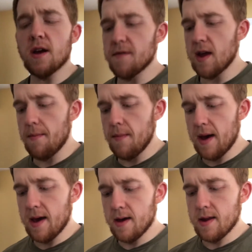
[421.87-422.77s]
off the top of
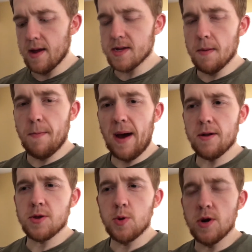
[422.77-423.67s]
my head, it's
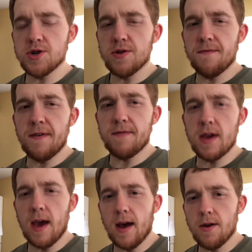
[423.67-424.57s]
about 250
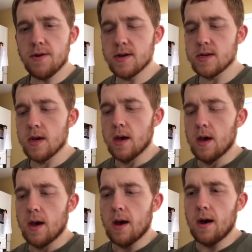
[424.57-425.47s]
calories,
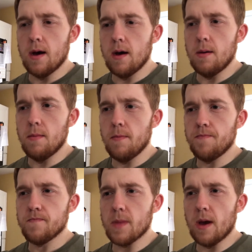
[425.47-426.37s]

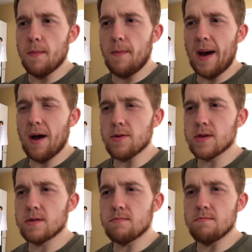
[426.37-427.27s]
about
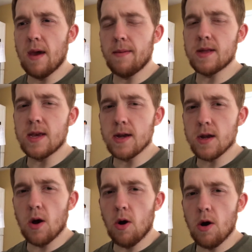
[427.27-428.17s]
maybe
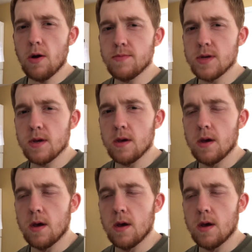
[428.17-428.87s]
10 carbs,